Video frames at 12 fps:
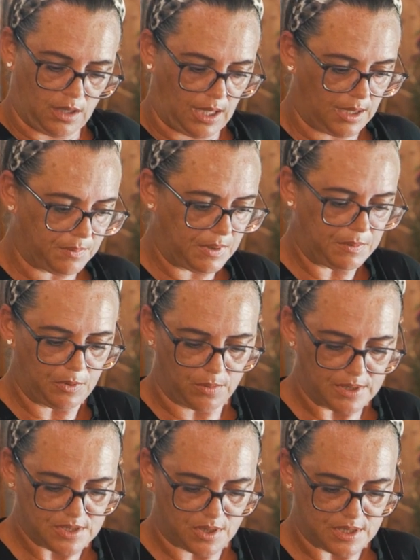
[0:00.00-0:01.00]
And people
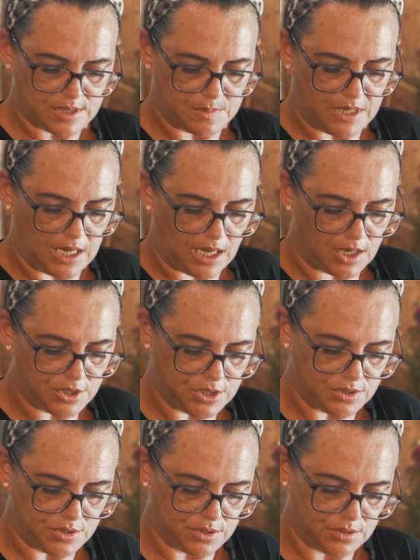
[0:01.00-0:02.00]
always ask me, how do
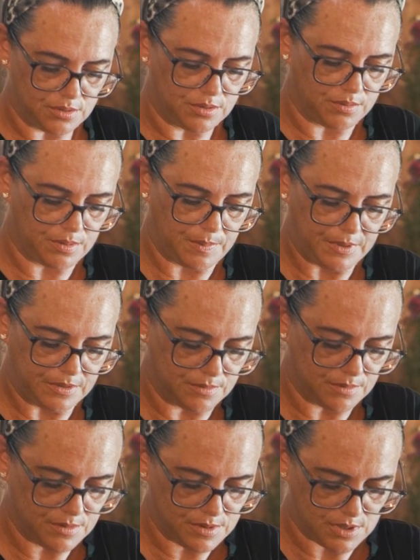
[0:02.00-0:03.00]
you do the
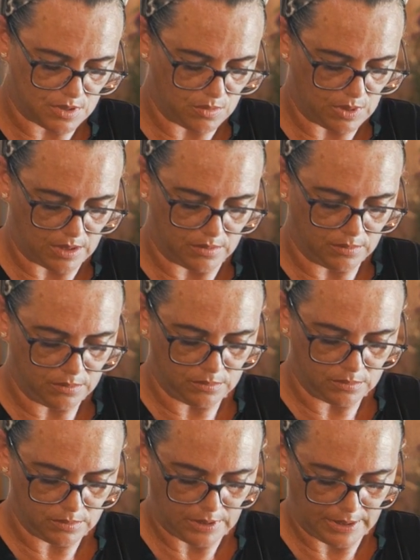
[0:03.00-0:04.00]
ribbon so well?
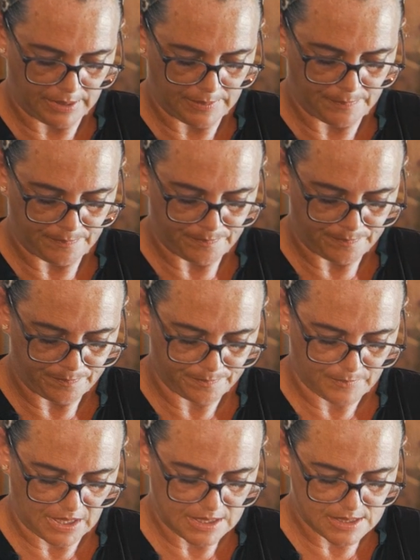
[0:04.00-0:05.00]

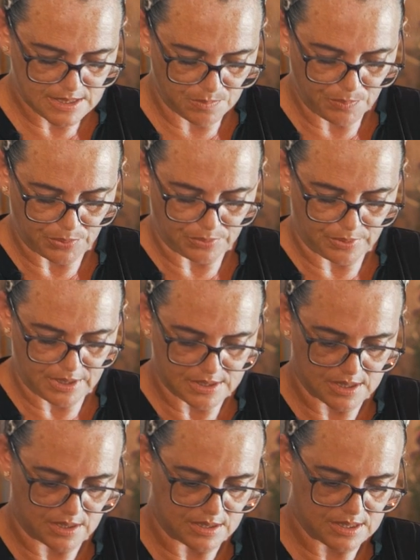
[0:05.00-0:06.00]
It's simple.
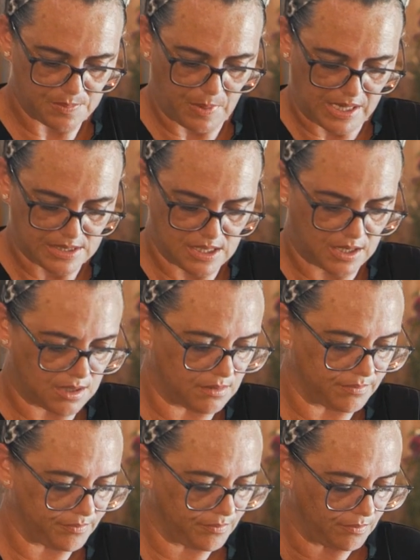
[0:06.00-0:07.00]
It's a basic
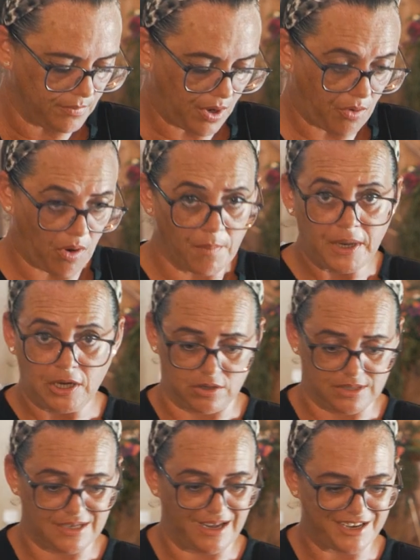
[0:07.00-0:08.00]
macrame
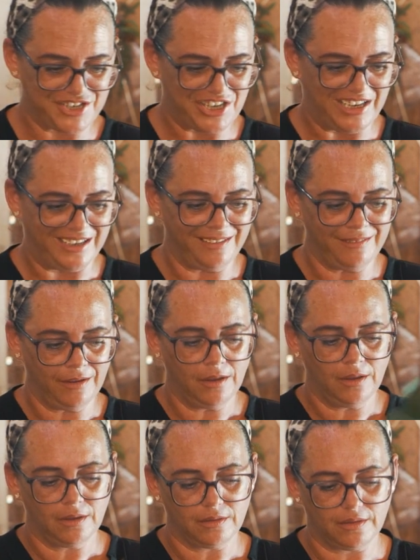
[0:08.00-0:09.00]
knot, actually,
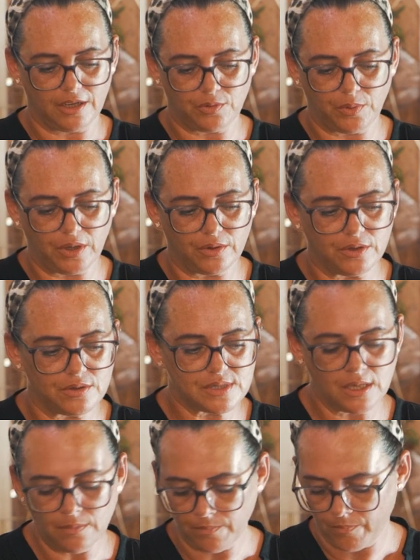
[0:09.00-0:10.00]
that we are
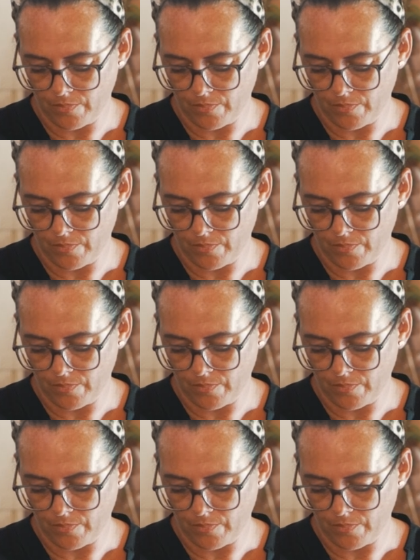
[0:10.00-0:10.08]
using.